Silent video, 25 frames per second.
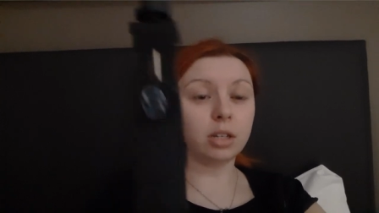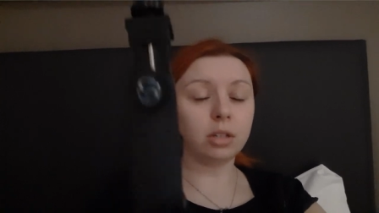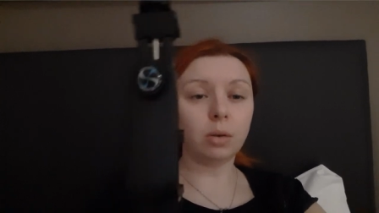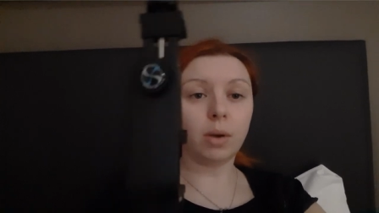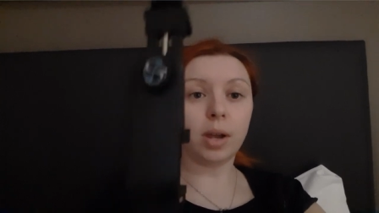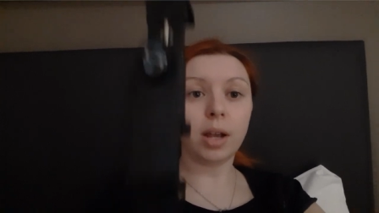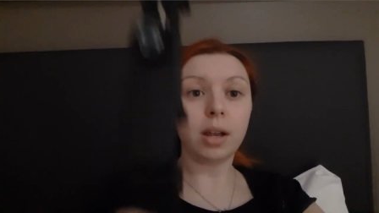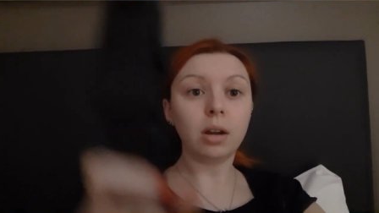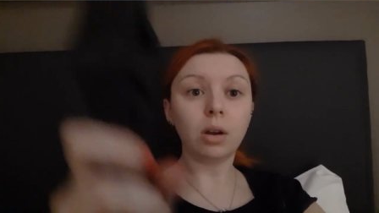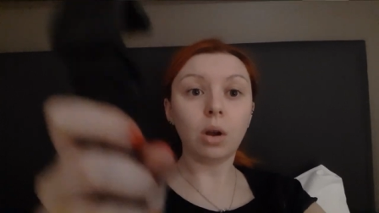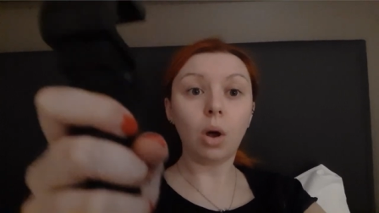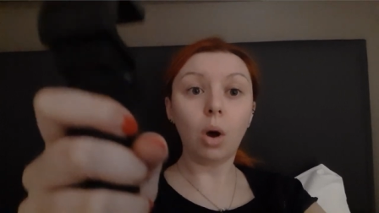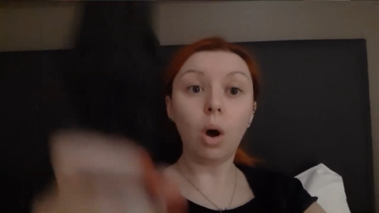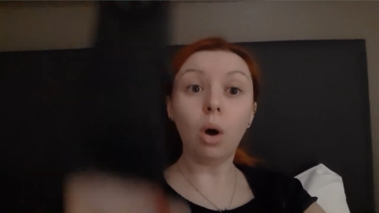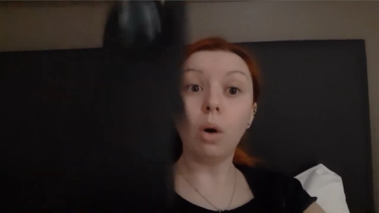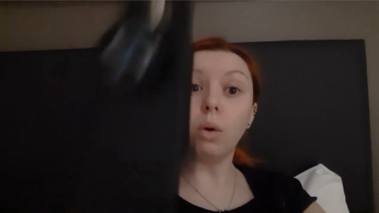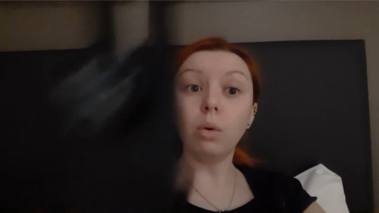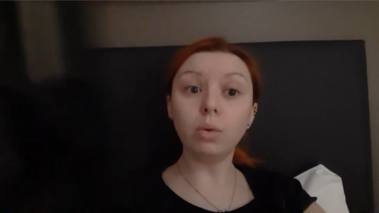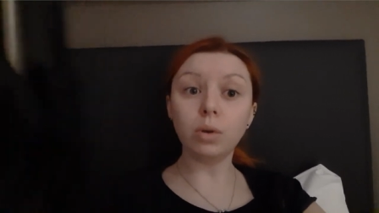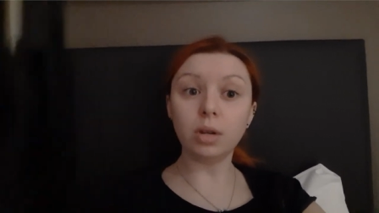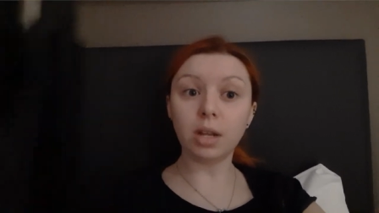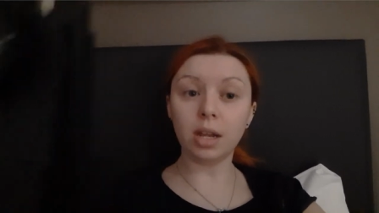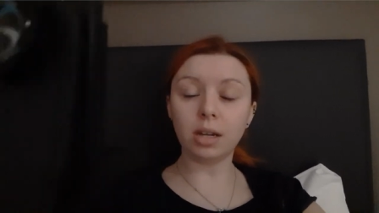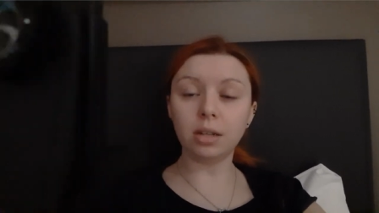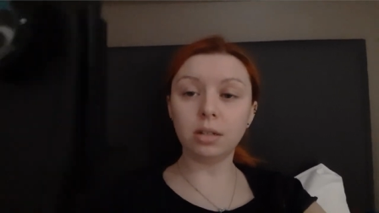So I can
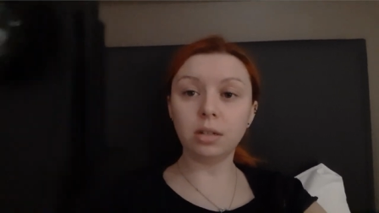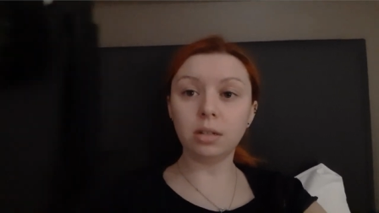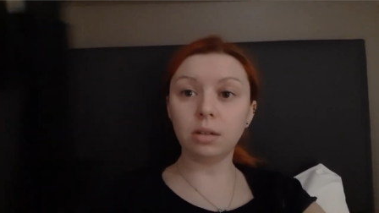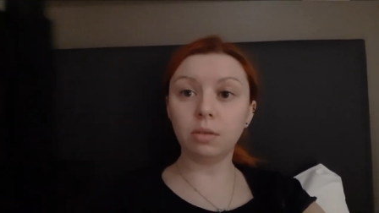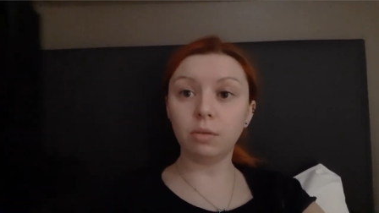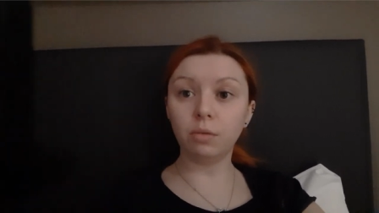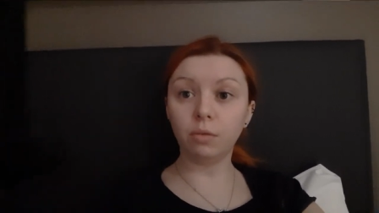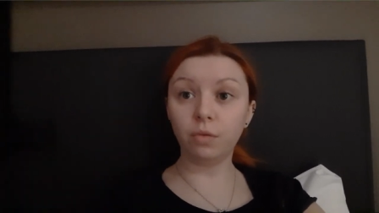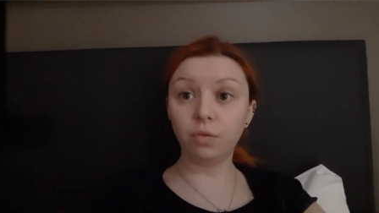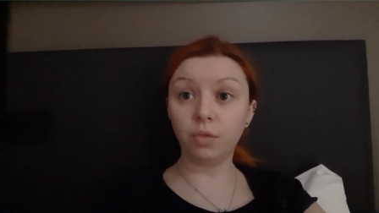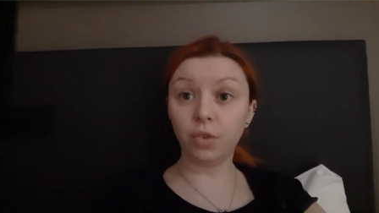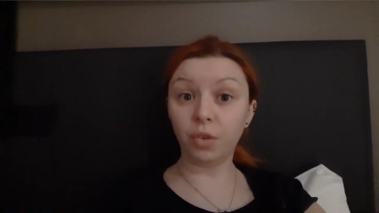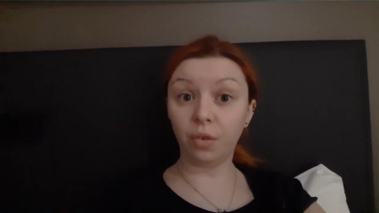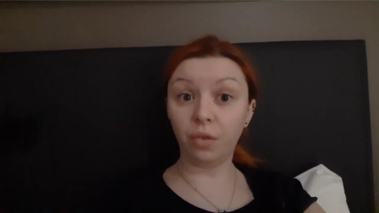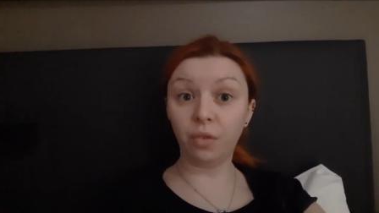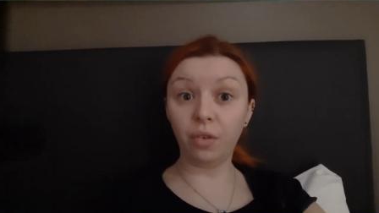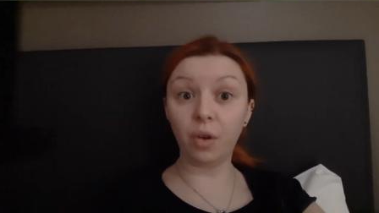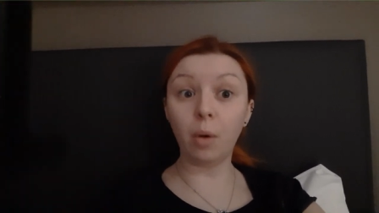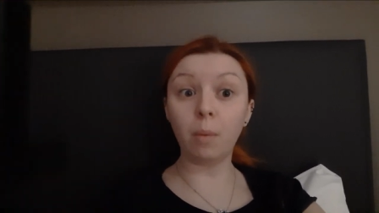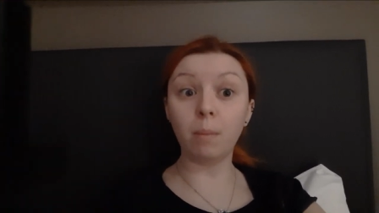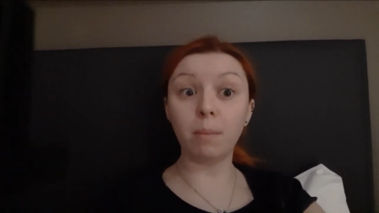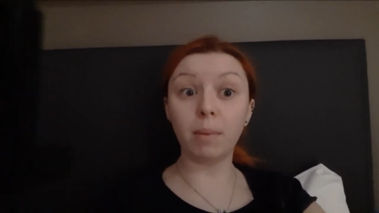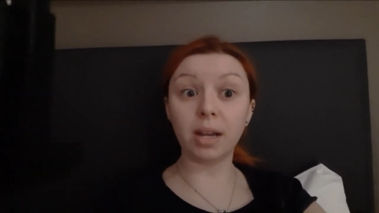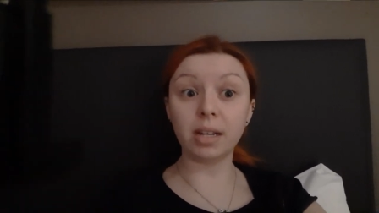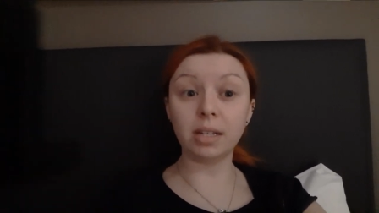hold it to
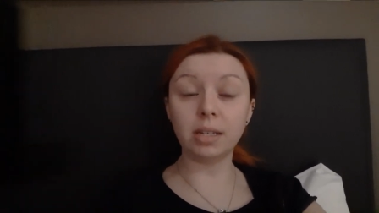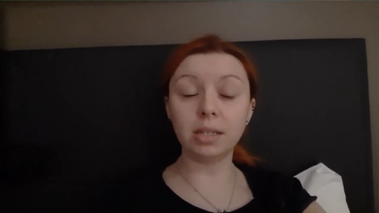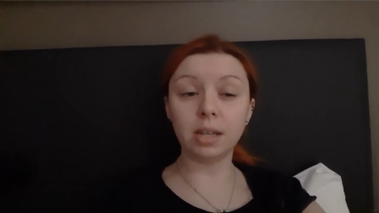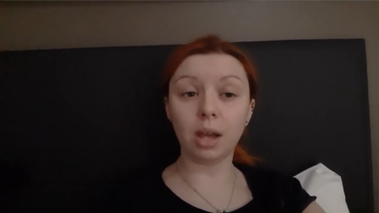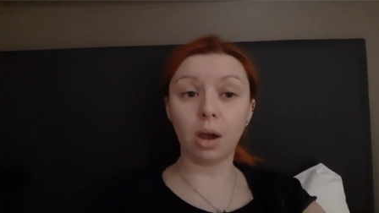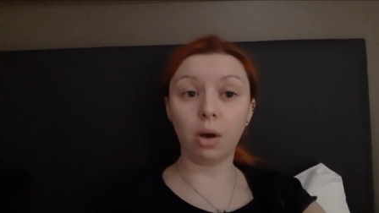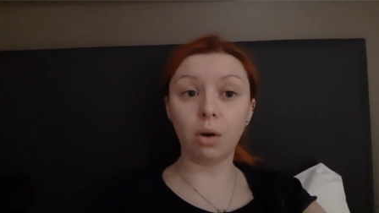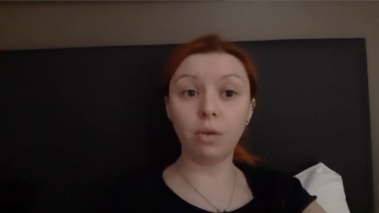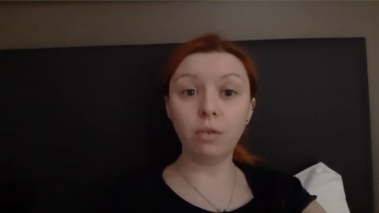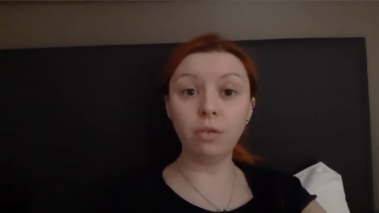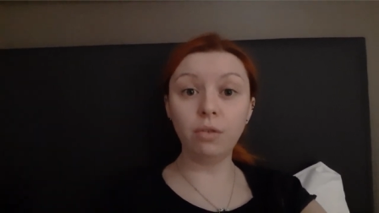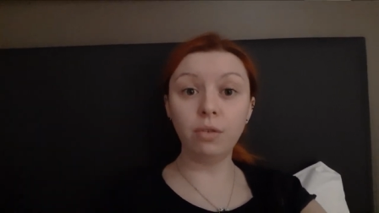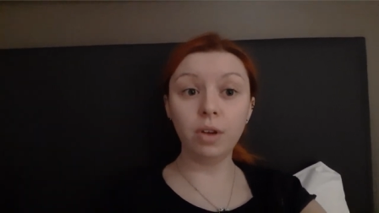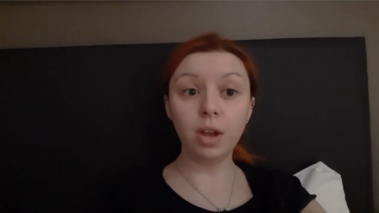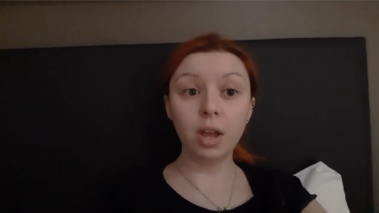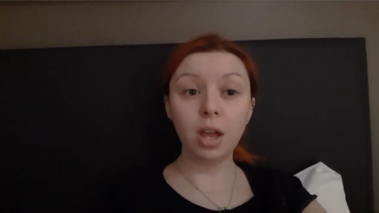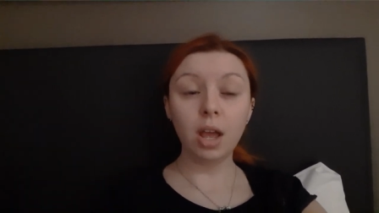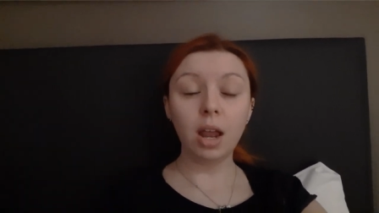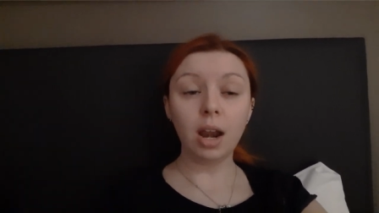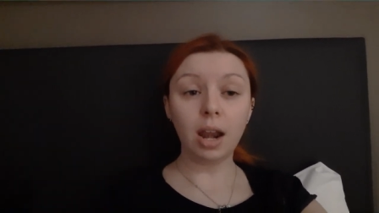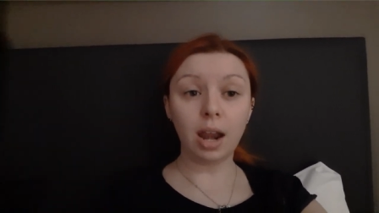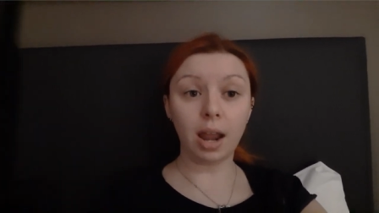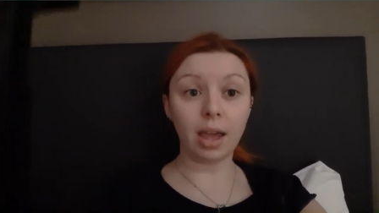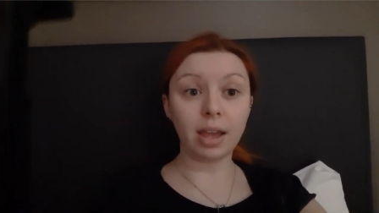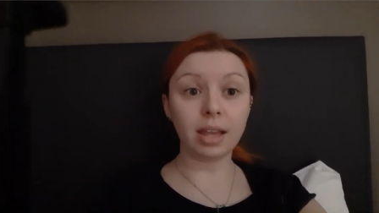film myself
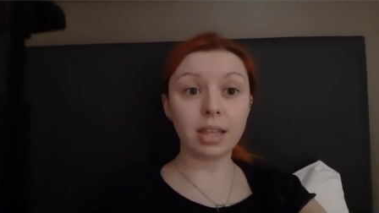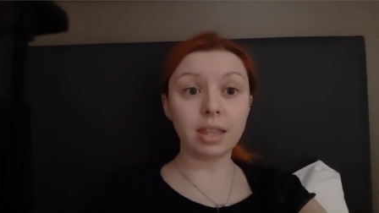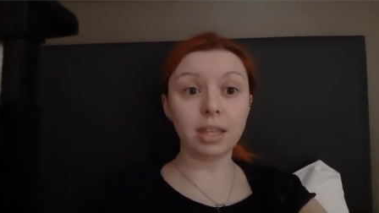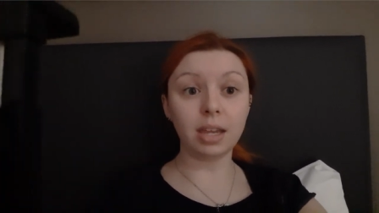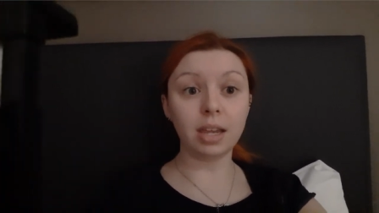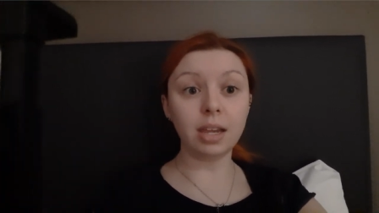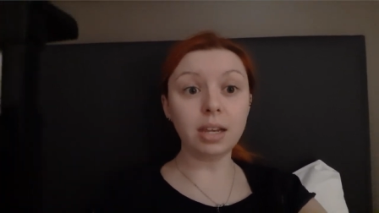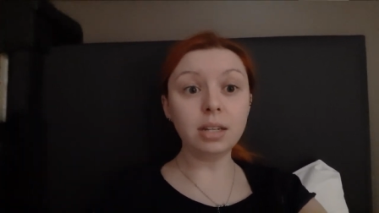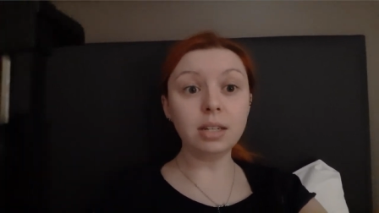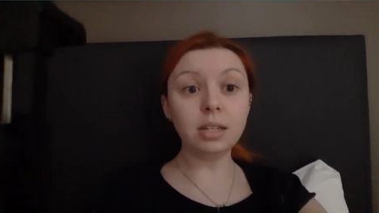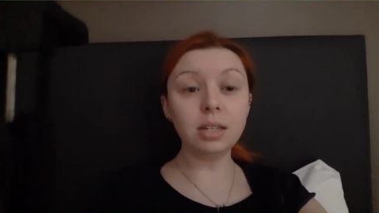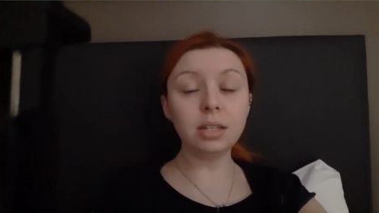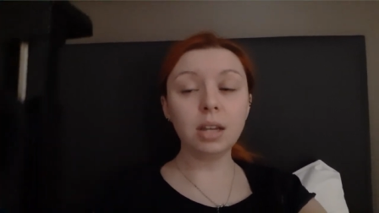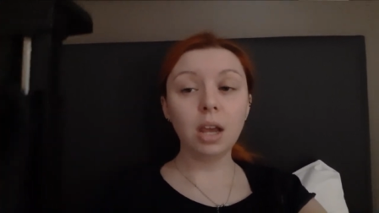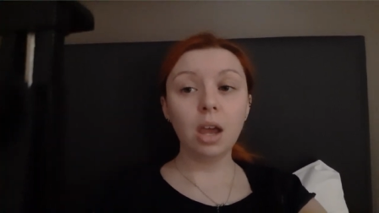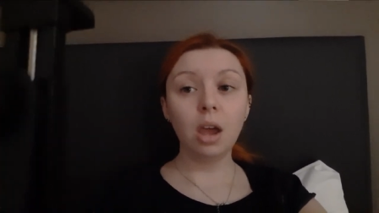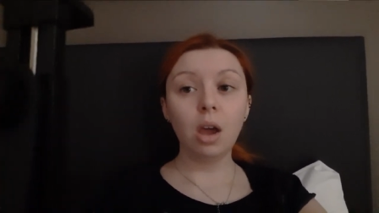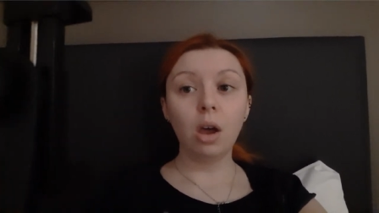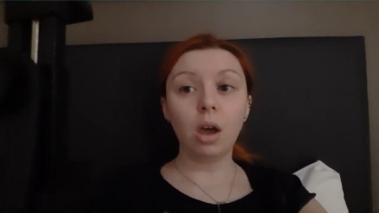like this,